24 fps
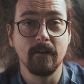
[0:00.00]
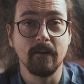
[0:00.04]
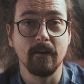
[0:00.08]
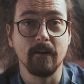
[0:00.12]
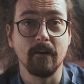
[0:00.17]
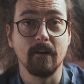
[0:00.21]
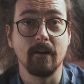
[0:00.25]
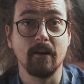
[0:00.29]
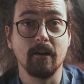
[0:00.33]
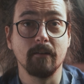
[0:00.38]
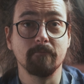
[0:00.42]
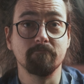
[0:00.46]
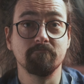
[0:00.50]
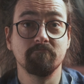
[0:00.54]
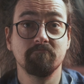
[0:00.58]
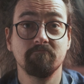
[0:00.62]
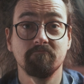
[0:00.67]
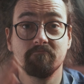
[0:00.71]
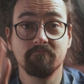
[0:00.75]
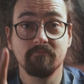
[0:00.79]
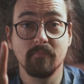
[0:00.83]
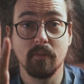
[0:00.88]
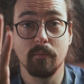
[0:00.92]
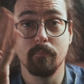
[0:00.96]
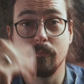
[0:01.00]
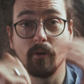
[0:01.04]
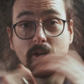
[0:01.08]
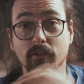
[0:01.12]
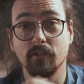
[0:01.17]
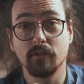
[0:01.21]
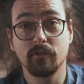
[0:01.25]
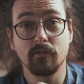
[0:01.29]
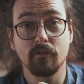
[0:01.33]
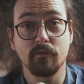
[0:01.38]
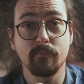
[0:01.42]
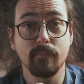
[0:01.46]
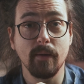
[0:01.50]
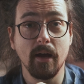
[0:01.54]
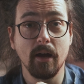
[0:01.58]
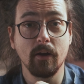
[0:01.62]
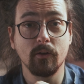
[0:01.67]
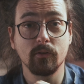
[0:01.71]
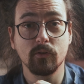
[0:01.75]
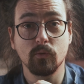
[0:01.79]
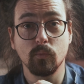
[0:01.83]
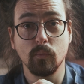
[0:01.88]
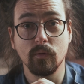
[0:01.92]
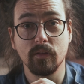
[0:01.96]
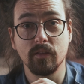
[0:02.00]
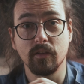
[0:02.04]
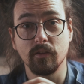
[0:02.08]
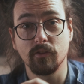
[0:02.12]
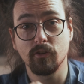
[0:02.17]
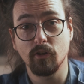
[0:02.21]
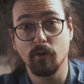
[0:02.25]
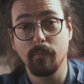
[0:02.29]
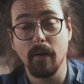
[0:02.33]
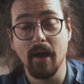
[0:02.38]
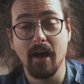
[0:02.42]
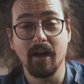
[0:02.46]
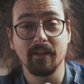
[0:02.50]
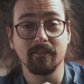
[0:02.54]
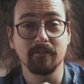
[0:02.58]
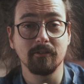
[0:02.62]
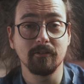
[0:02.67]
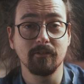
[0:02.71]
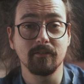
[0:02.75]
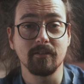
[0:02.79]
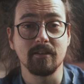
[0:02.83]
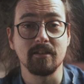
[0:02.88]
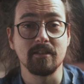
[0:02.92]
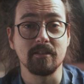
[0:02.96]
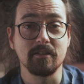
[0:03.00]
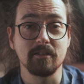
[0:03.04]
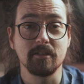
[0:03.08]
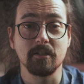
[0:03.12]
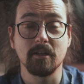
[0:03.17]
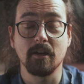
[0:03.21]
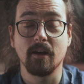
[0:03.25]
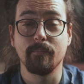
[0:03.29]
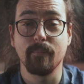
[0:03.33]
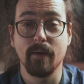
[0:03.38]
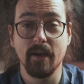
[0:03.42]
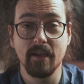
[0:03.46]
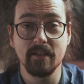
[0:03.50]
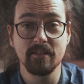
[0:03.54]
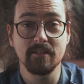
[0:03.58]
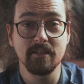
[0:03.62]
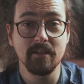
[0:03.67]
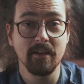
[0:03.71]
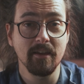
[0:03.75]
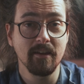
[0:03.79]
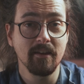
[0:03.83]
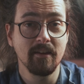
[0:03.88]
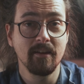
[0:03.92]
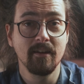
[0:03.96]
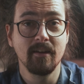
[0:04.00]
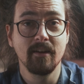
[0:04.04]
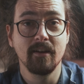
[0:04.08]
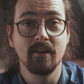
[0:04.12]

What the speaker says: The monitor mount with the top handle is amazing.